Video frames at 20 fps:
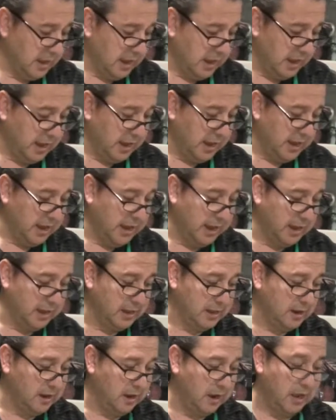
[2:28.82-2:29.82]

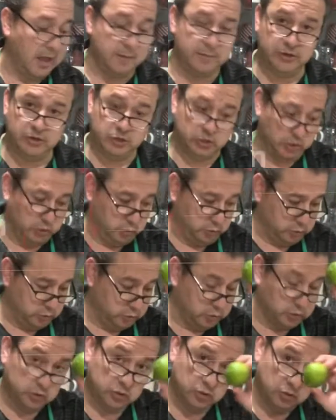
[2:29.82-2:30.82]
and lemon
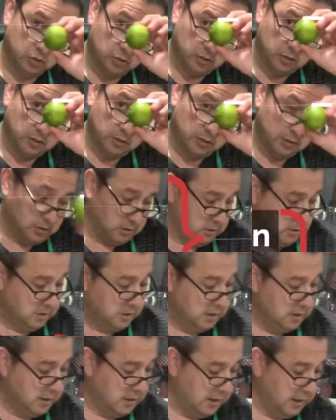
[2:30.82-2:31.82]
juice.
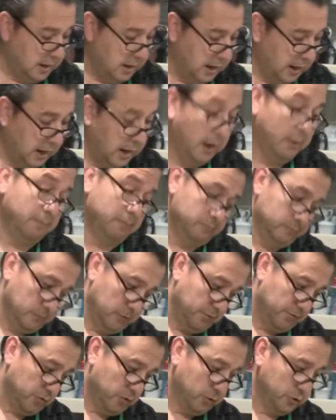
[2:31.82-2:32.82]

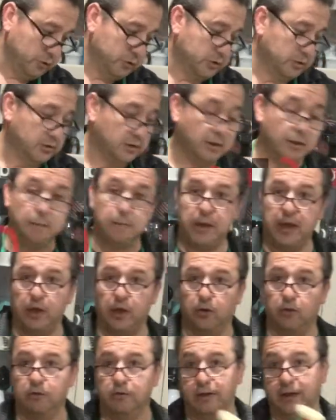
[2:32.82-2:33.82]
Of course,
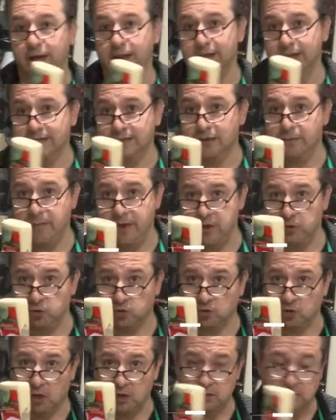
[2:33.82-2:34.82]
mayo. It is a mayo
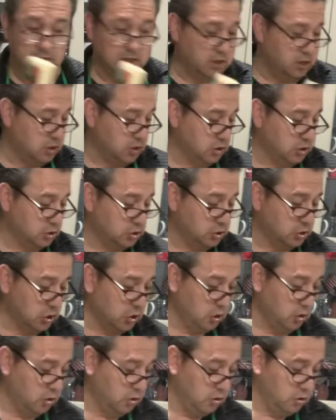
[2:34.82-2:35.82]
sauce.
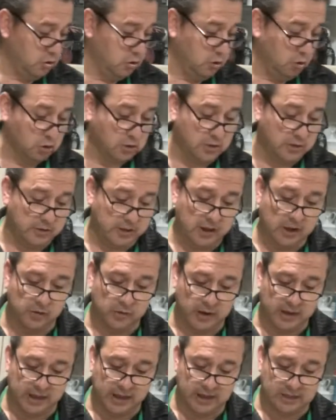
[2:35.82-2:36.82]
So those are the
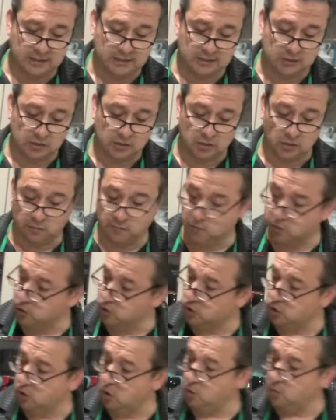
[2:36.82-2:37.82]
ingredients. Of
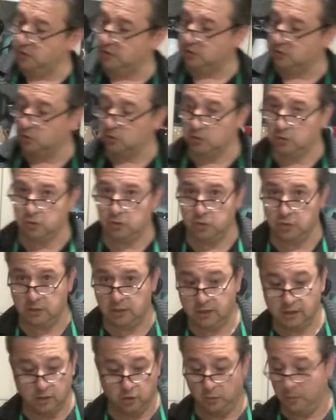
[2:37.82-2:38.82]
course, you always
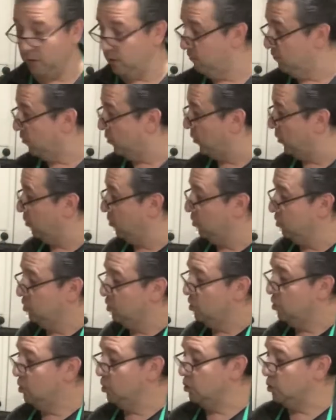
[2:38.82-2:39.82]
need a little bit of oil
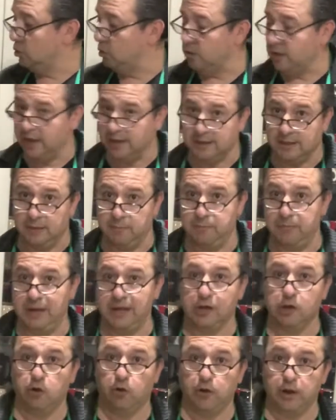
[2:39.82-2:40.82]
to get the
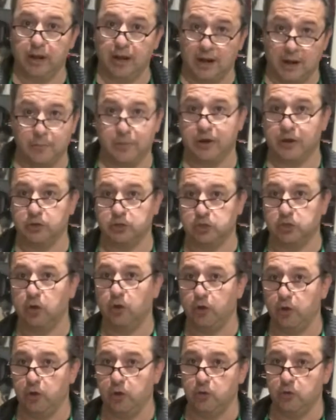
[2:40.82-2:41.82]
meat going, and I'm going to
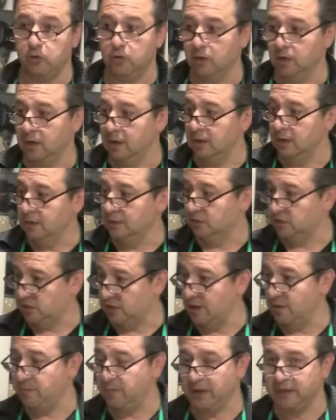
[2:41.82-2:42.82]
show you
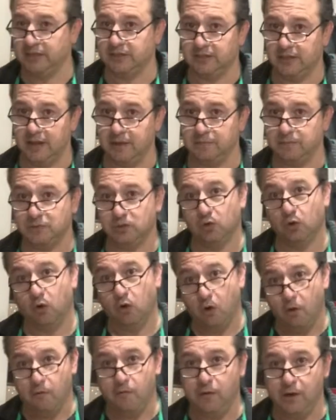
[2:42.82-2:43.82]
step by step. So
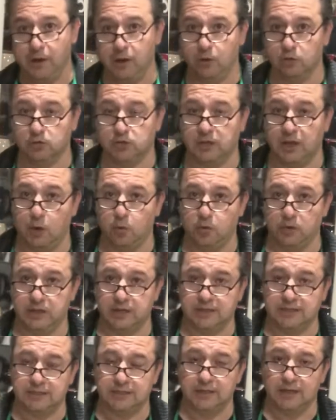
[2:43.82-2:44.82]
hopefully you'll stay with
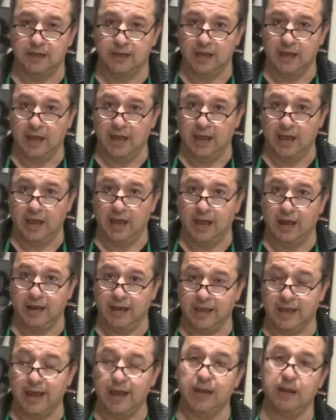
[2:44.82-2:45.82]
us. And
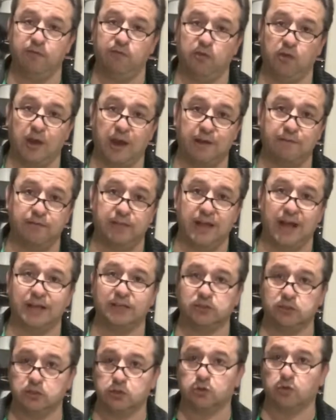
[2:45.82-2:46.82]
again, if you have
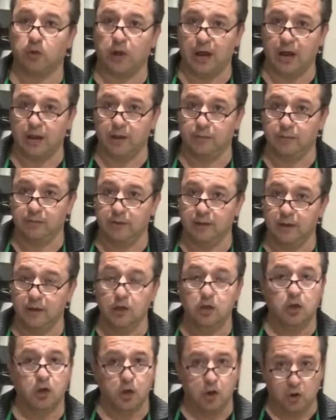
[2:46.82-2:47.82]
not subscribed,
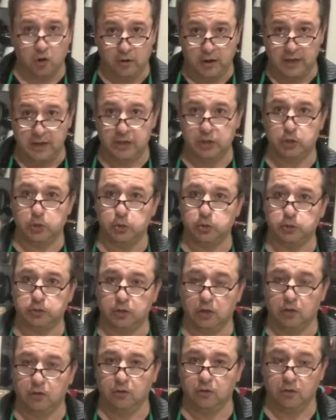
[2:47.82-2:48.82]
go ahead and do
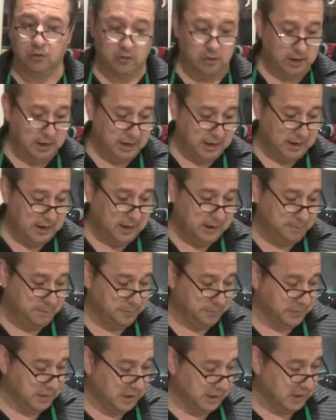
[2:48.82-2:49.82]
so.
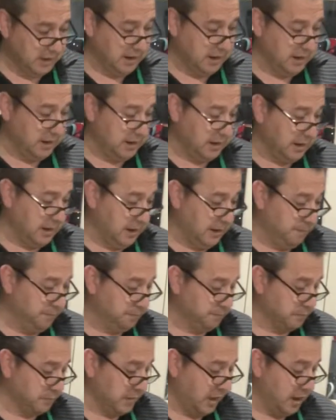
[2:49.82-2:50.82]
I'm
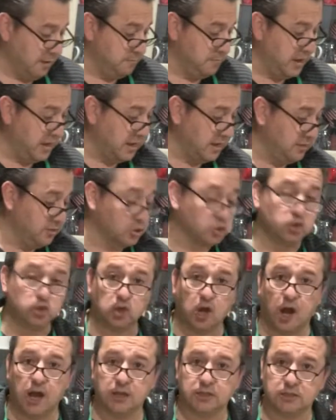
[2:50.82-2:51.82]
making the
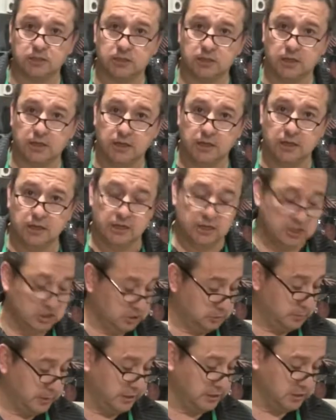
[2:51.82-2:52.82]
sauce
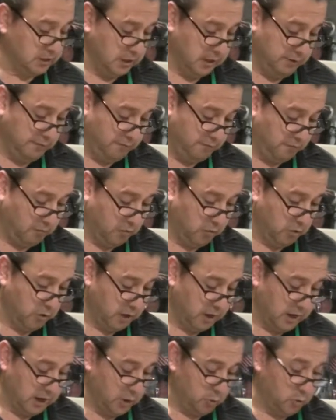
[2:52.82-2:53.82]
especially
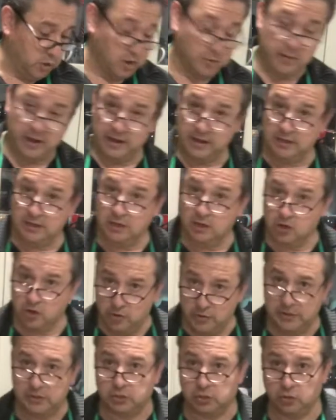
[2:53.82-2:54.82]
for one of my
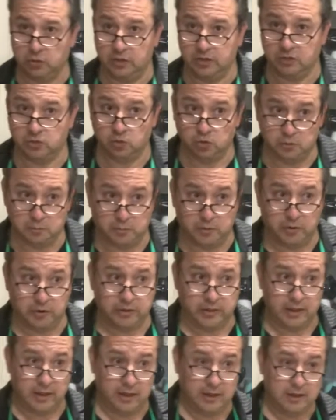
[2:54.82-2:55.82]
current students whose
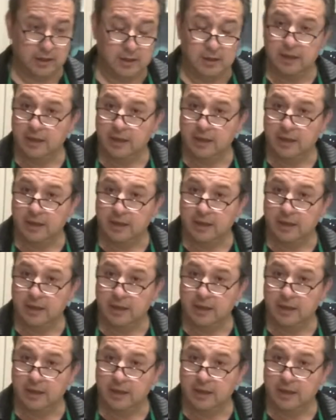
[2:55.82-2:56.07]
birthday